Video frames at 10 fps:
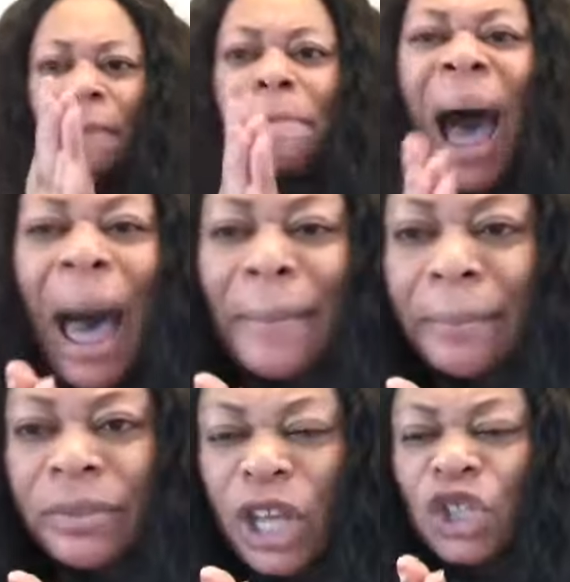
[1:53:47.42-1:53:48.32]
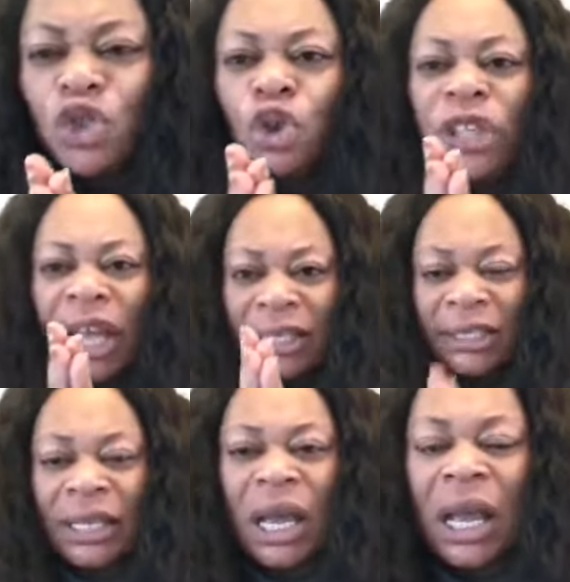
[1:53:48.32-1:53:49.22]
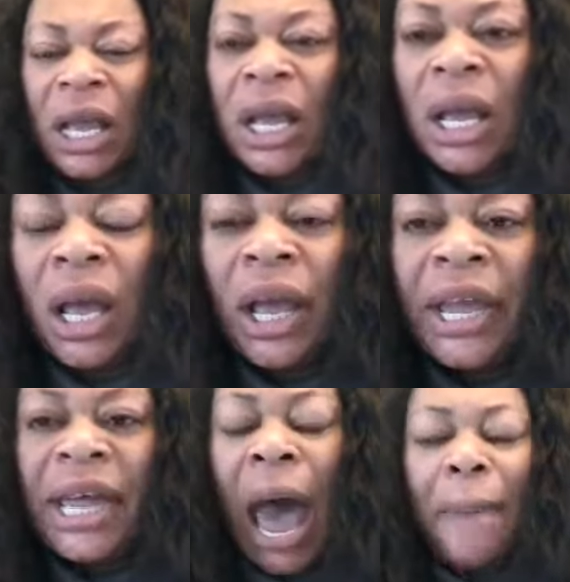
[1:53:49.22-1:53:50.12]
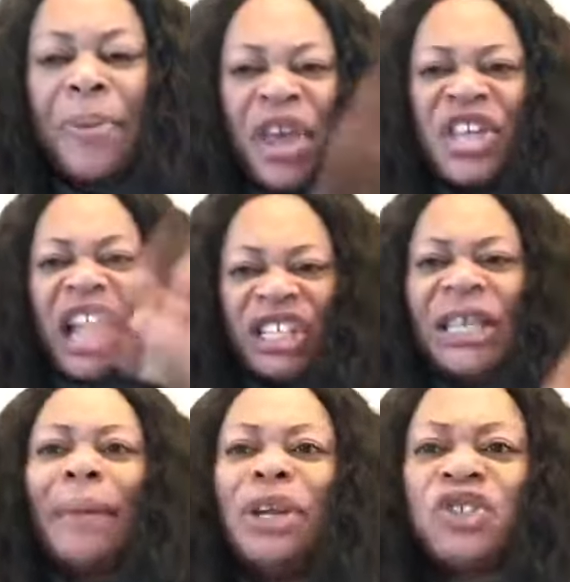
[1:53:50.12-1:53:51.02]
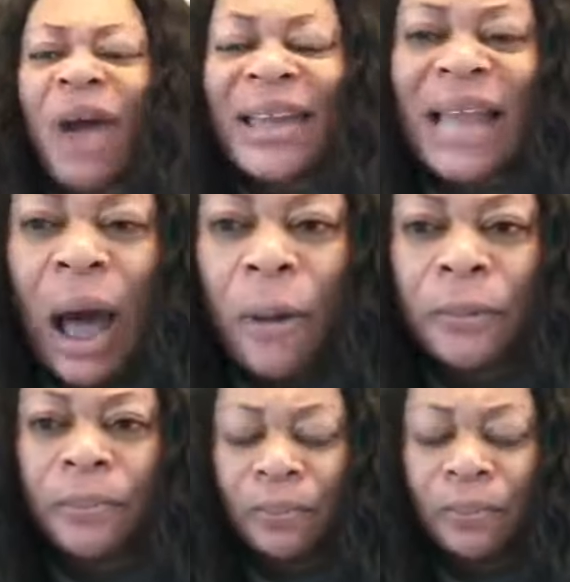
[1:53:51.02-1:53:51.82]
Bam! These two things are being established right now.